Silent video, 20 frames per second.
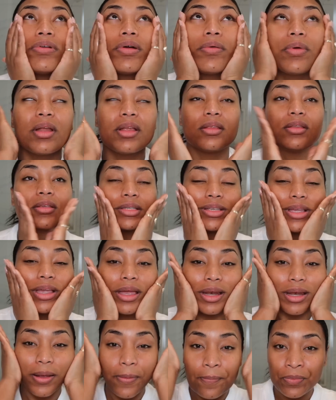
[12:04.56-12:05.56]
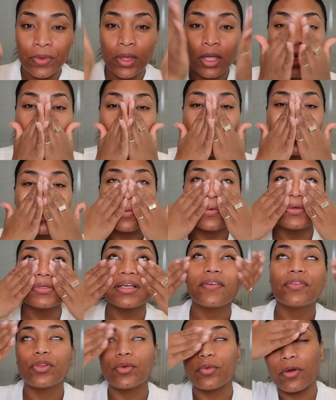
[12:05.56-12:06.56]
rub it in the skin. You always
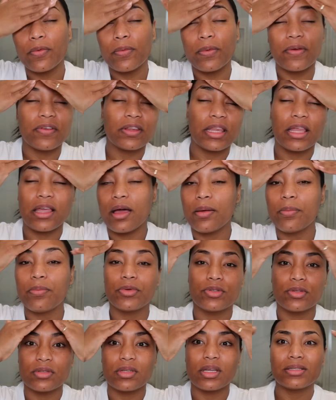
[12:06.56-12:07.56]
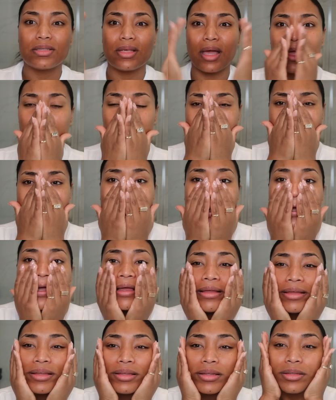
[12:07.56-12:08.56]
have to rub everything up, but sometimes I
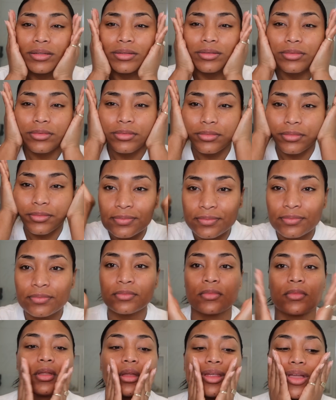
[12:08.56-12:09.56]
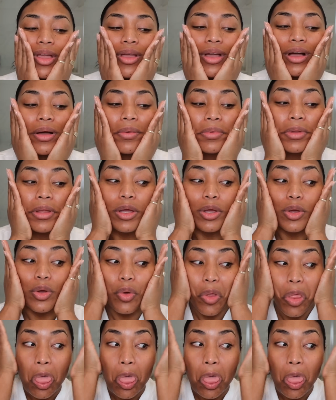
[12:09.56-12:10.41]
forget. I'm like,